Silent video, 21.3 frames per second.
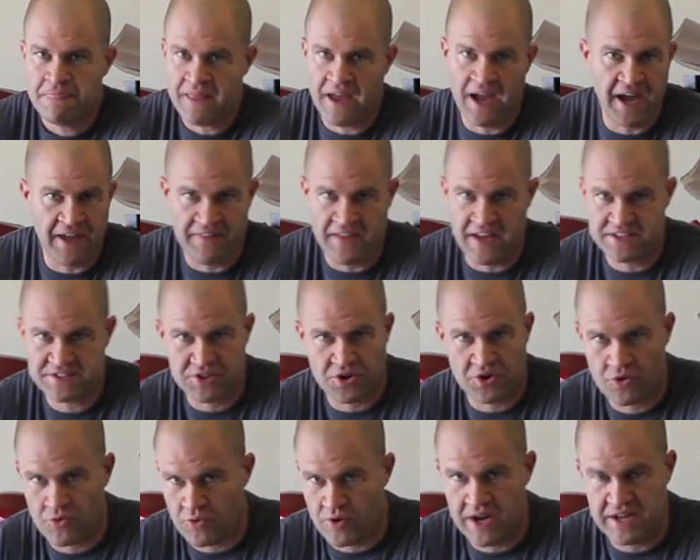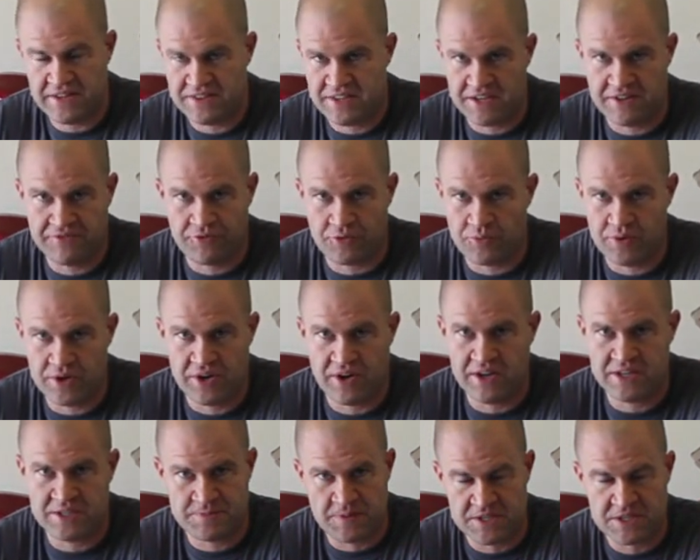And that's a great thing for when
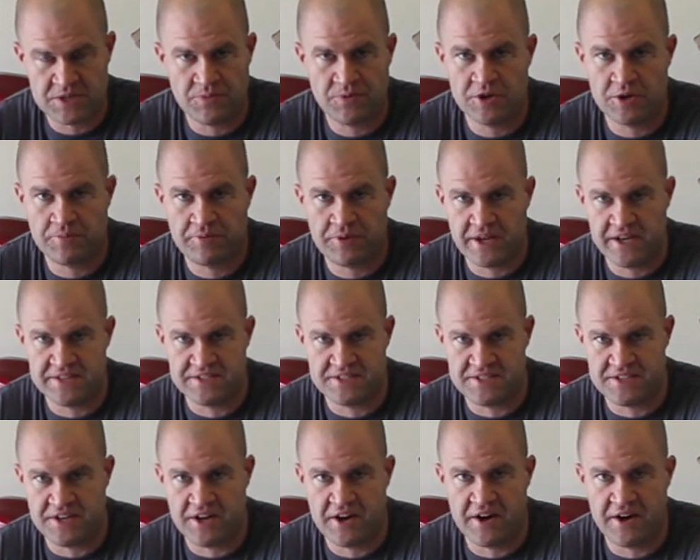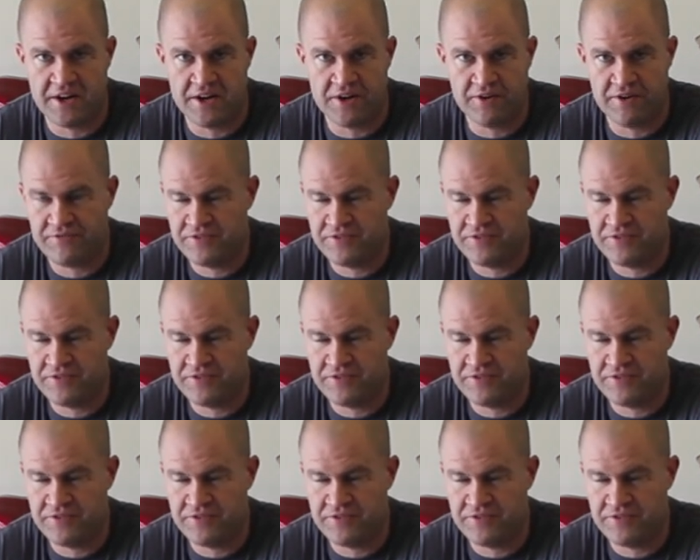you're, especially when you're playing scenario.